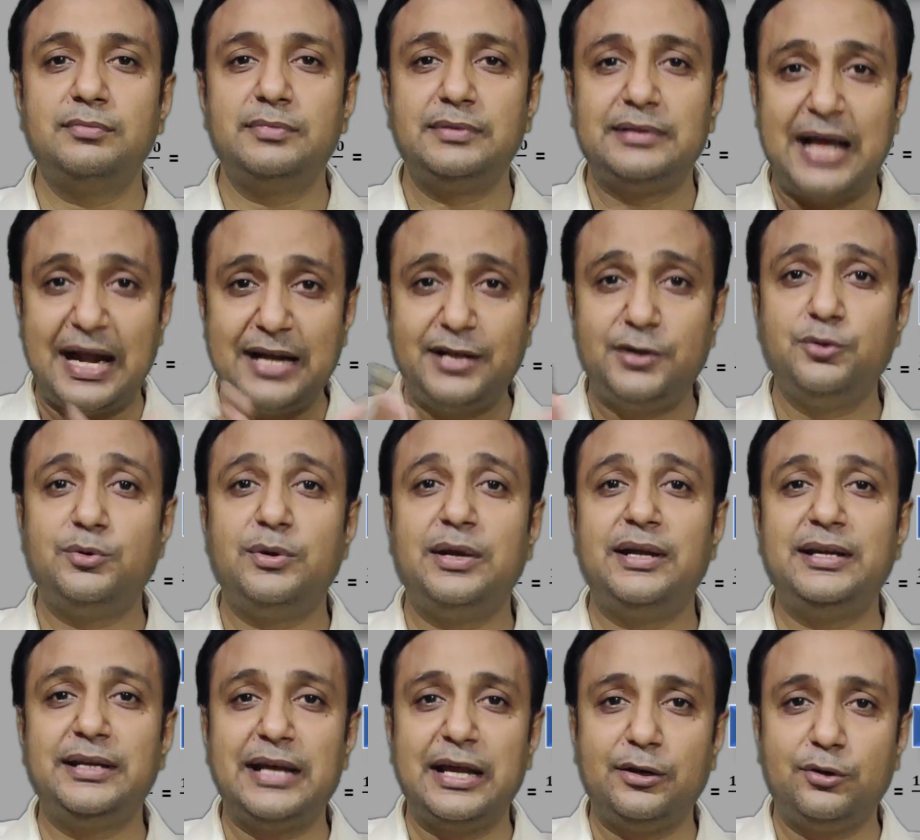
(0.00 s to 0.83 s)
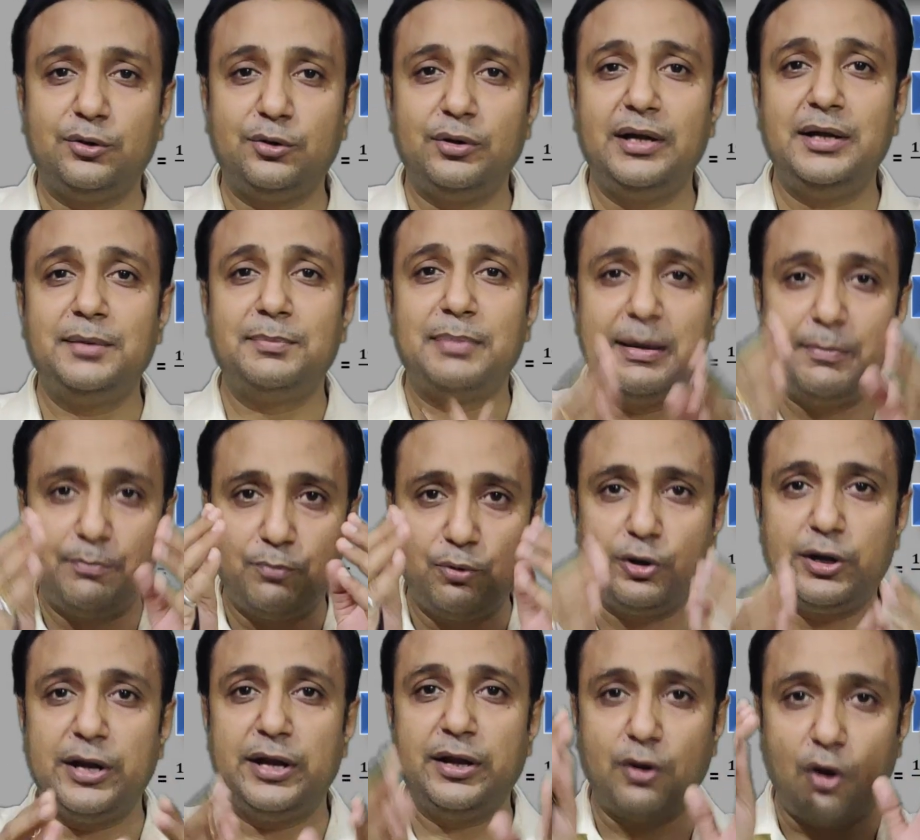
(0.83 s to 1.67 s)
that you can calculate by
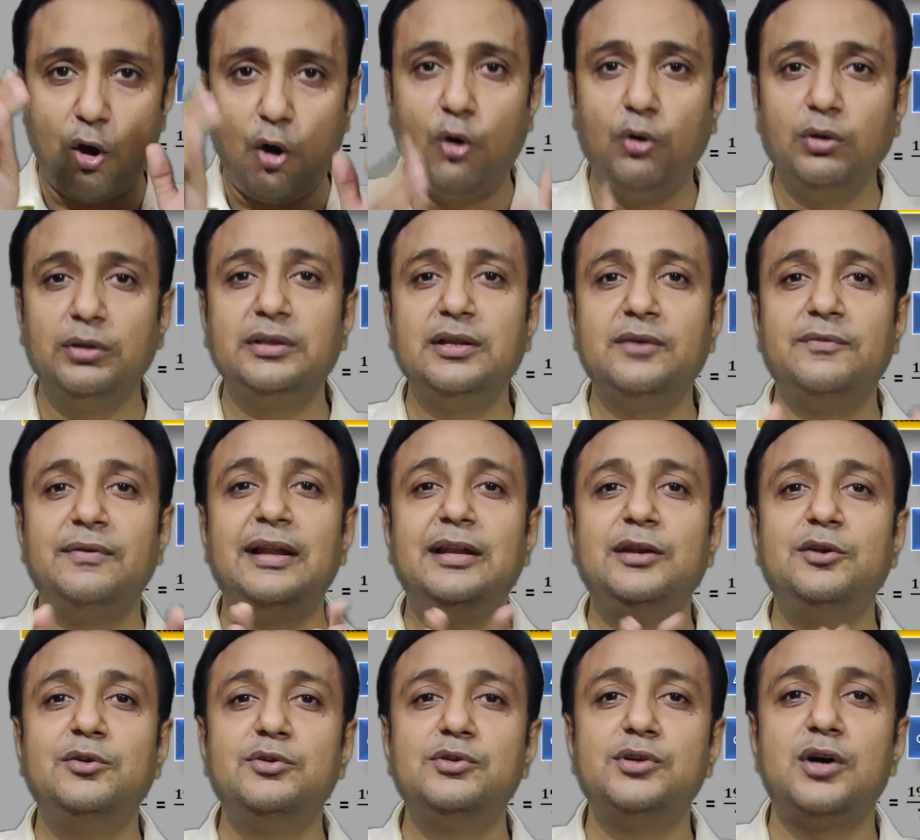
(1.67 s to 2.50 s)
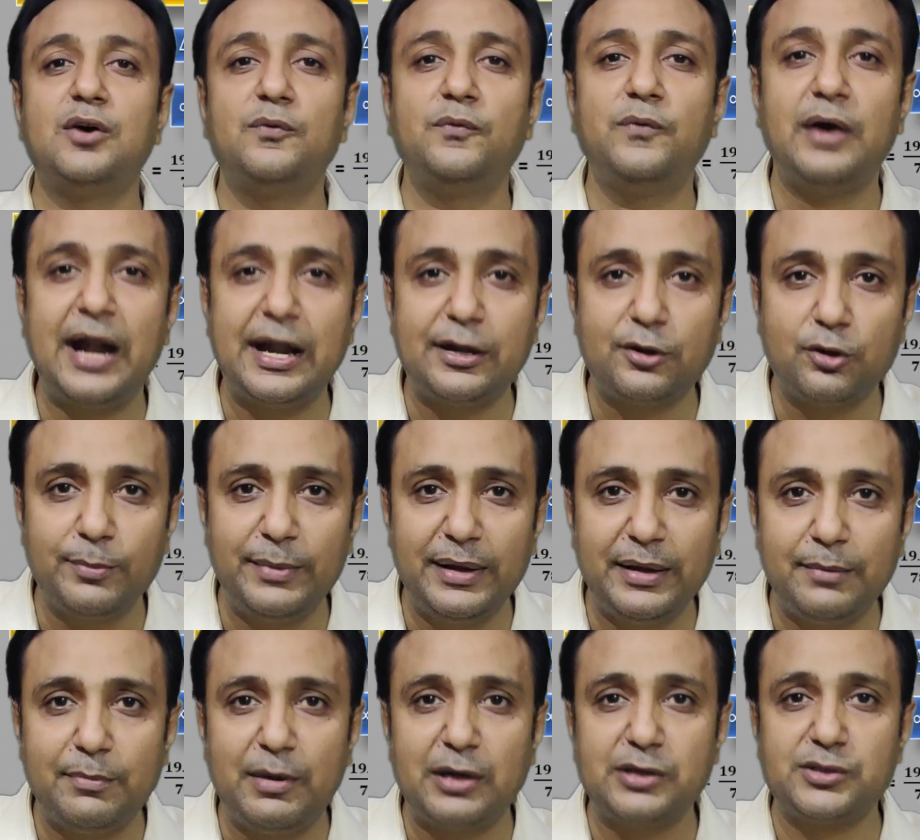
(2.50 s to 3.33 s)
putting all the values of
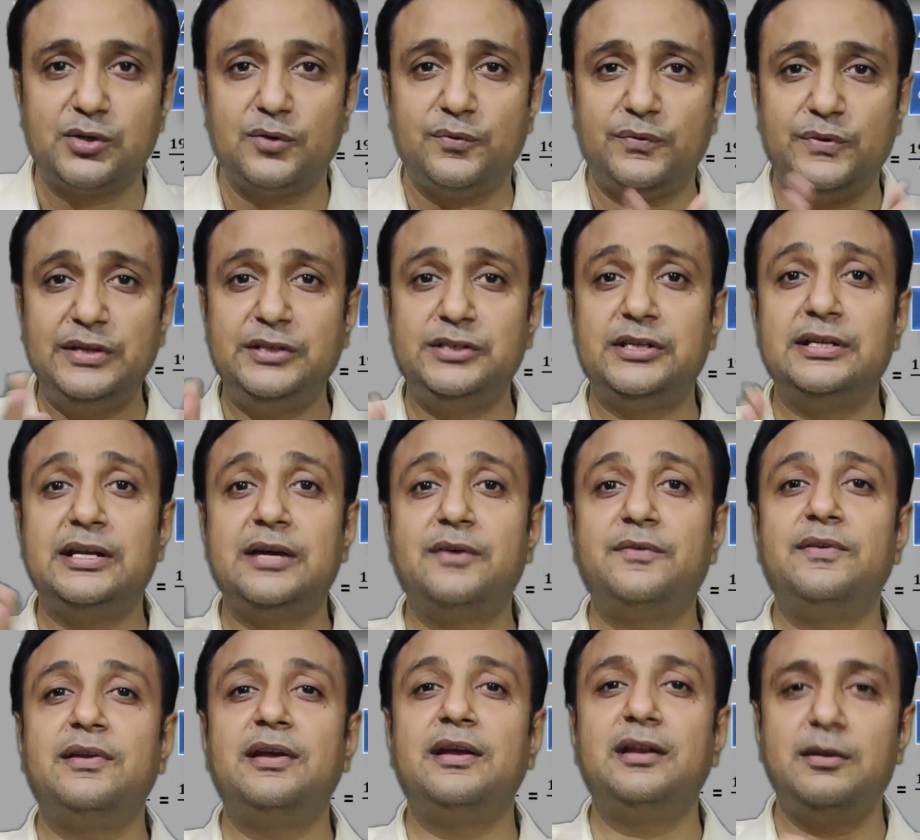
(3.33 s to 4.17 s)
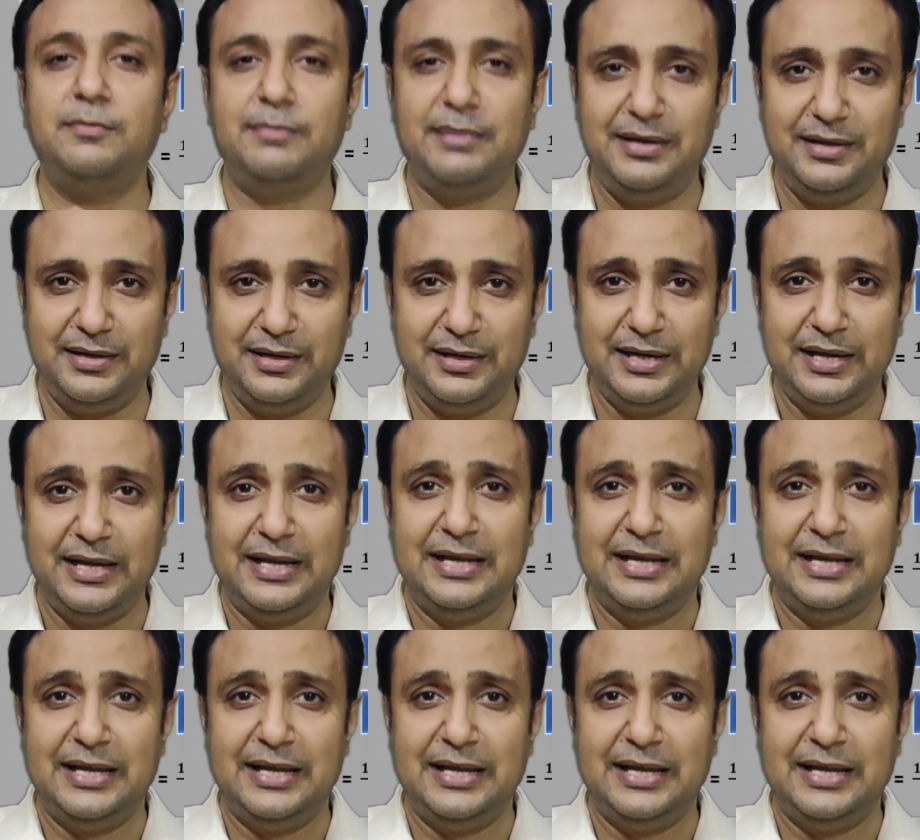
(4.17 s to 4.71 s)
atomic mass of each and every element.